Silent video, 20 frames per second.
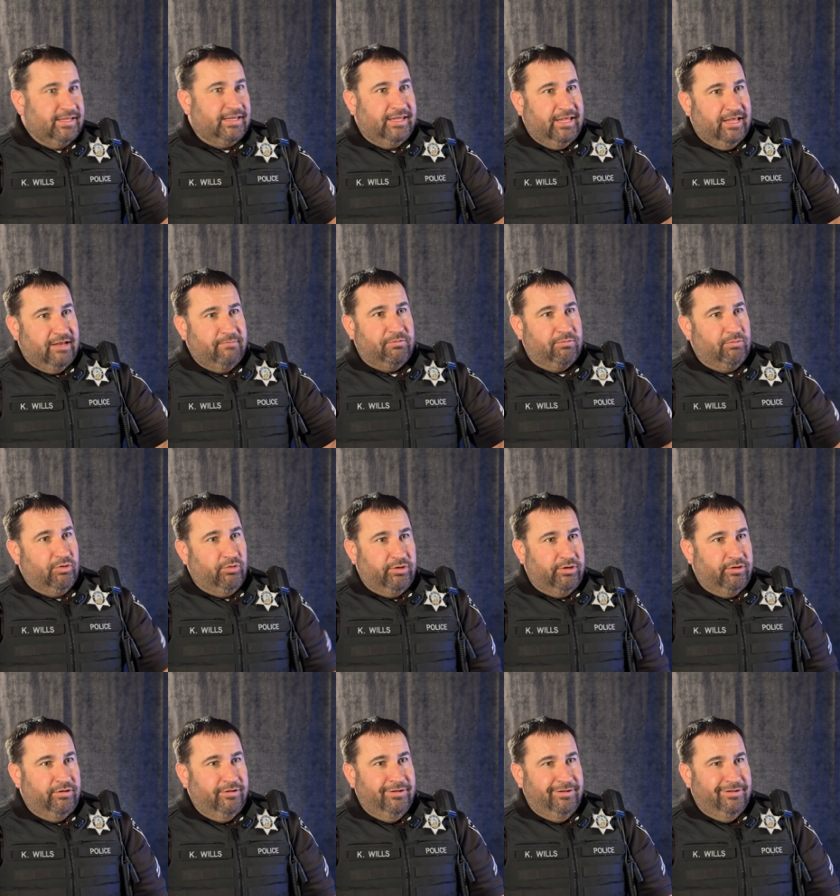think Ked
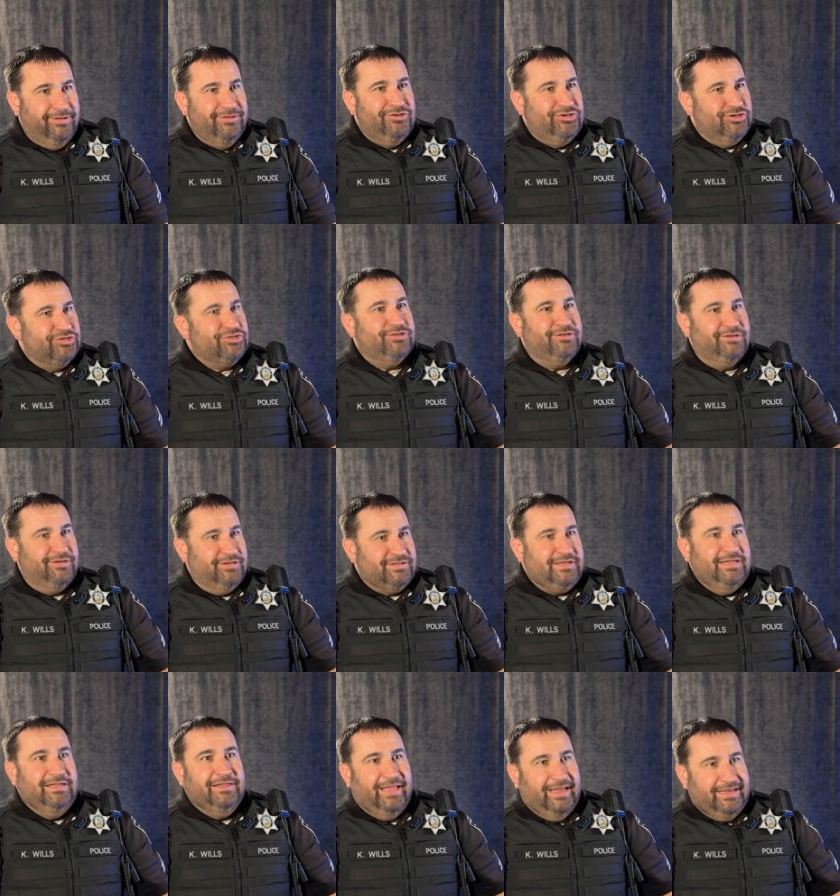promoted just because
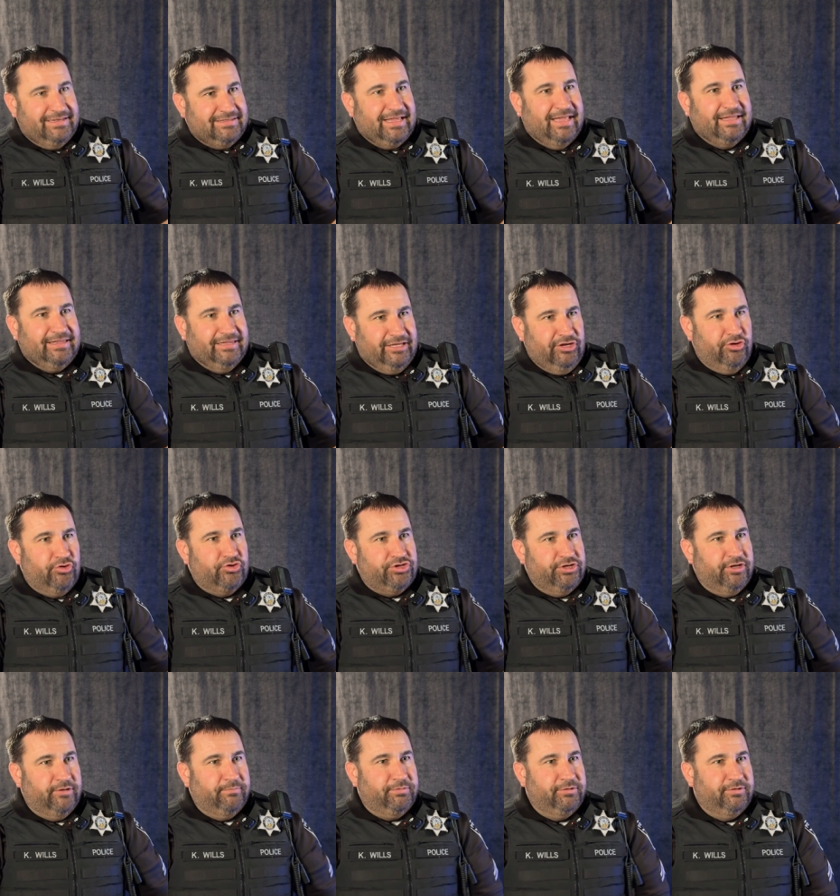he likes that
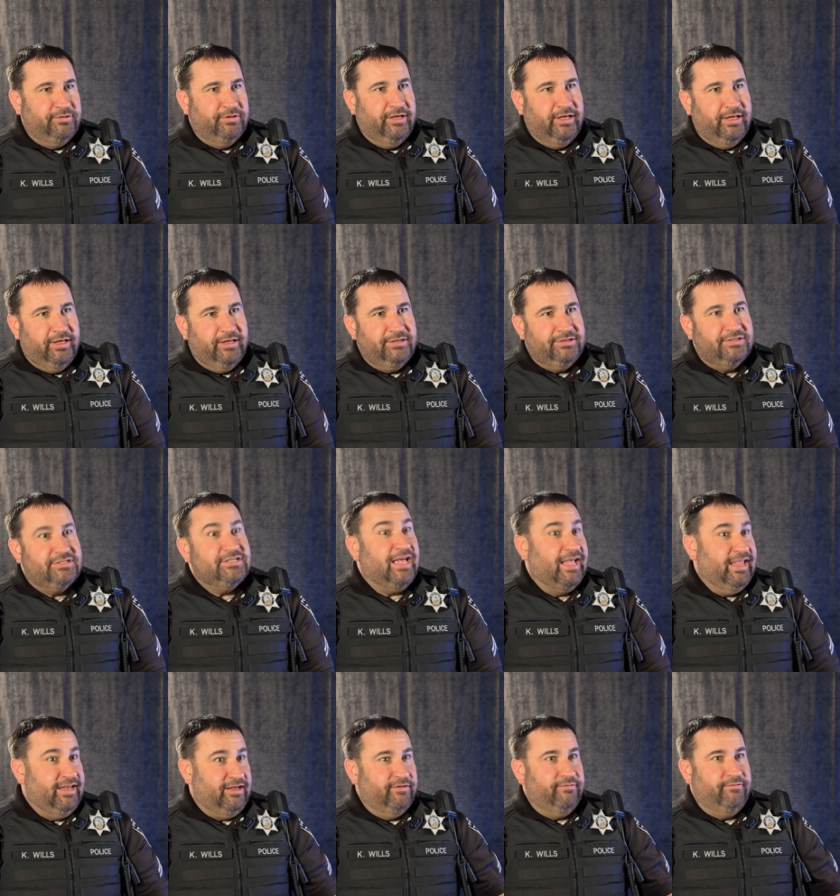leadership uh,
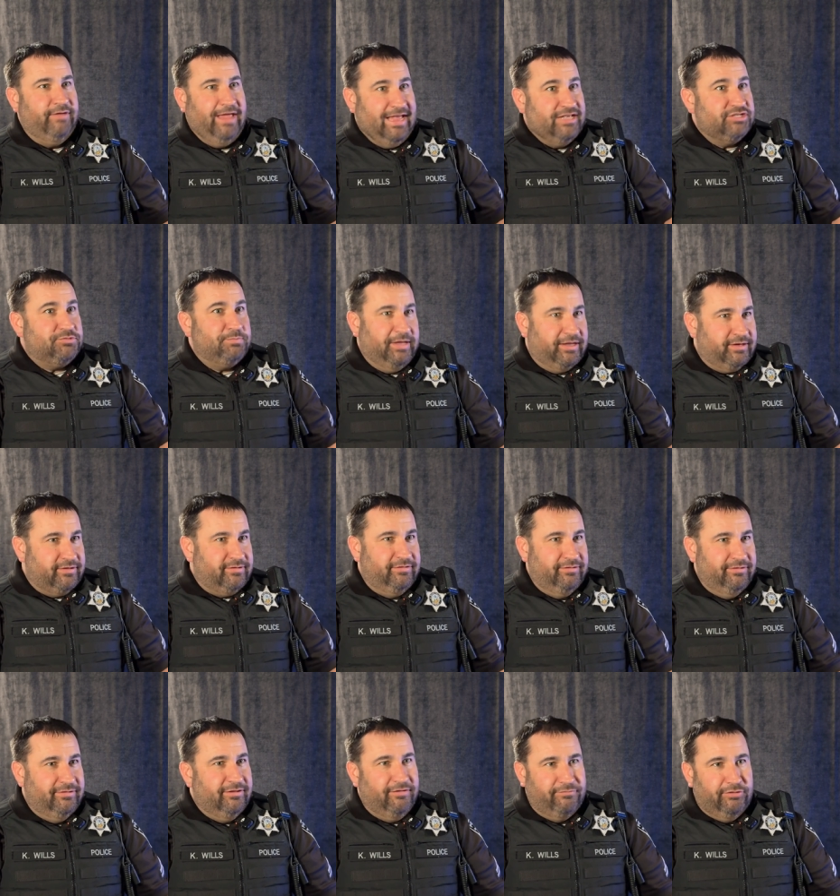side of aspect
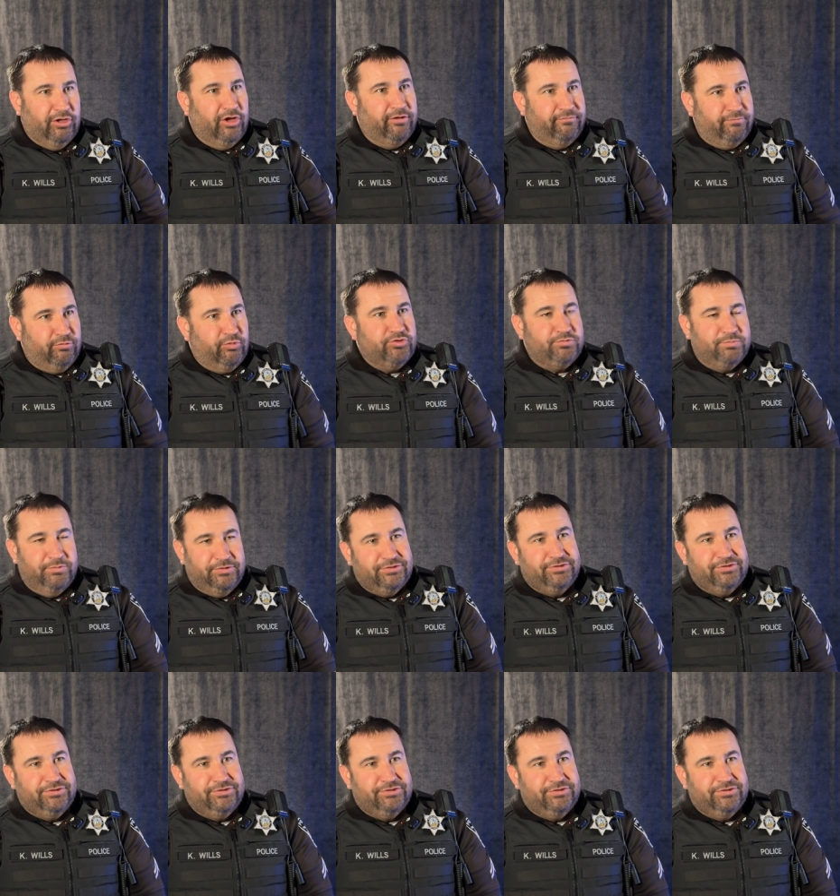of law enforcement.